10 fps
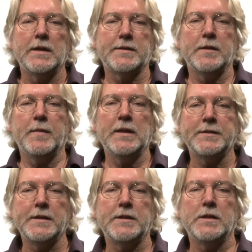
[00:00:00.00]
is the
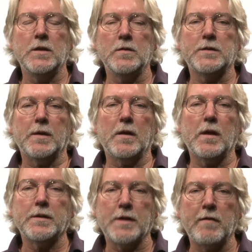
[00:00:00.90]
ability to use
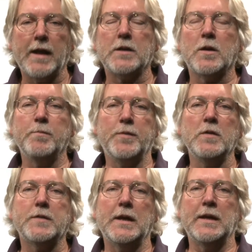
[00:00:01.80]
Direct
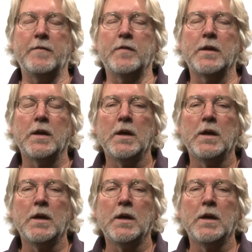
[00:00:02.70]
Compute 11.